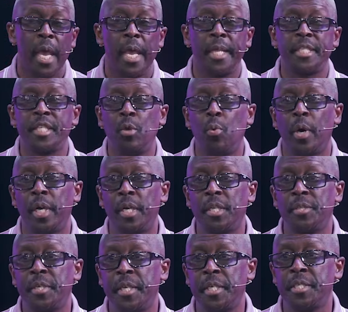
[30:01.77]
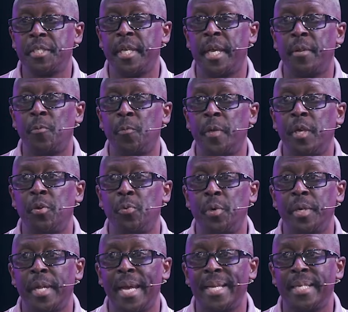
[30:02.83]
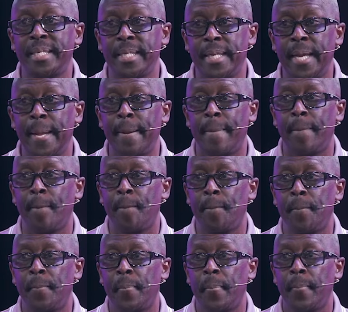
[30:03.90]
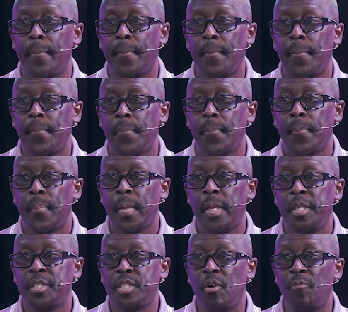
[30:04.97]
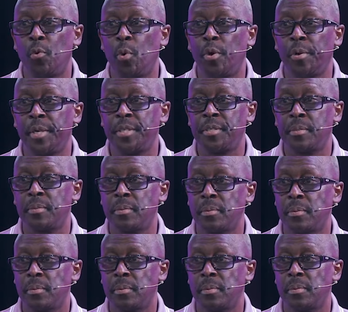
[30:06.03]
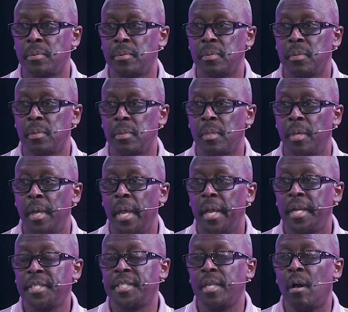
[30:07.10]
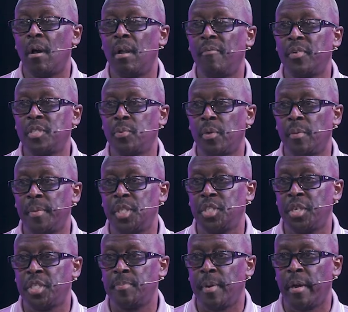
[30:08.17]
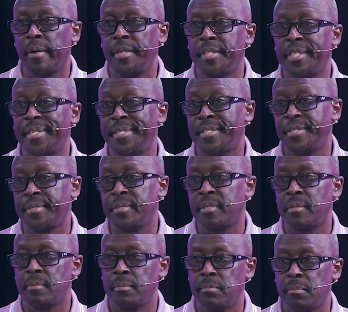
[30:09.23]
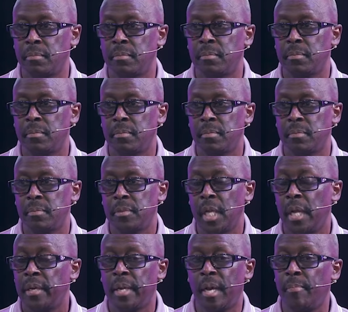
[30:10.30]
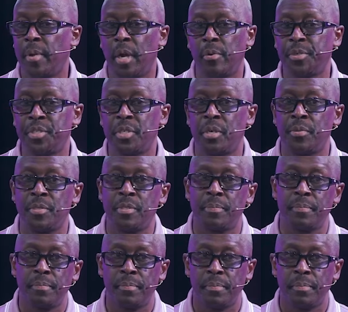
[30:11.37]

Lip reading: And see, one of the things that we're not good at is self-awareness. Because see, all of us want to be judged by our intentions. not by results.